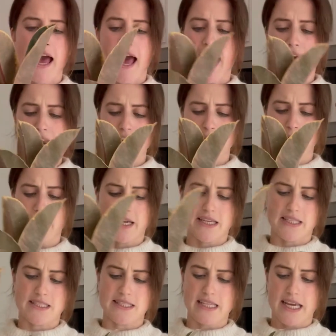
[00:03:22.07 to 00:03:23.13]

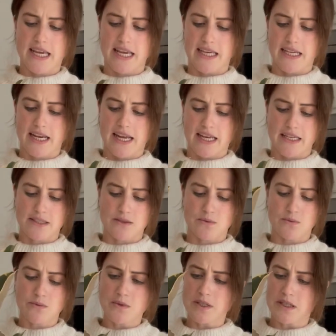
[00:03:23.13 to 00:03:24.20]
Anyways, it is
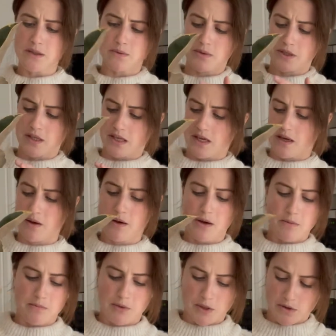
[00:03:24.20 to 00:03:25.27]
really, really
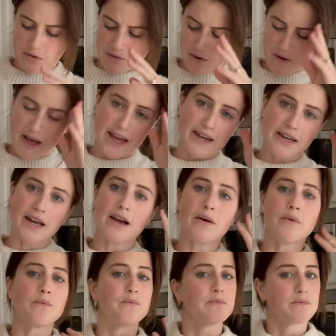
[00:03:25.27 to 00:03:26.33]
beautiful and
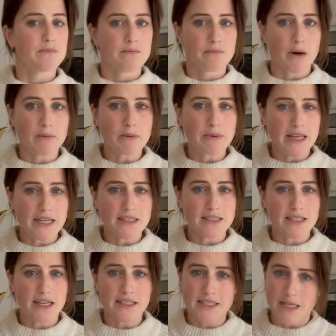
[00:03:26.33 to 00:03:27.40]
rubber plants
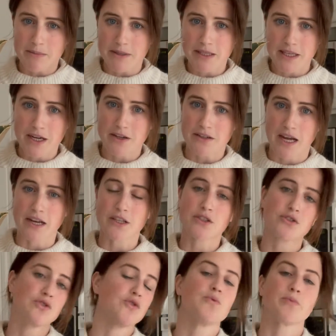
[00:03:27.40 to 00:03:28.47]
typically are not a
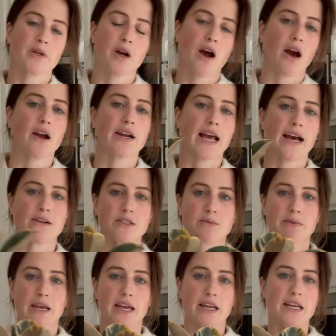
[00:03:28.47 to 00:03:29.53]
super hard house
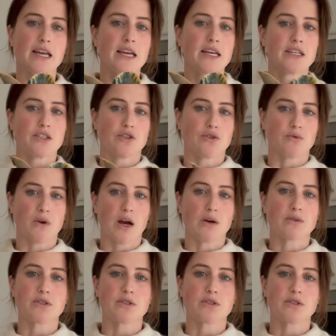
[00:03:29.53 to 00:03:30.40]
plant to grow.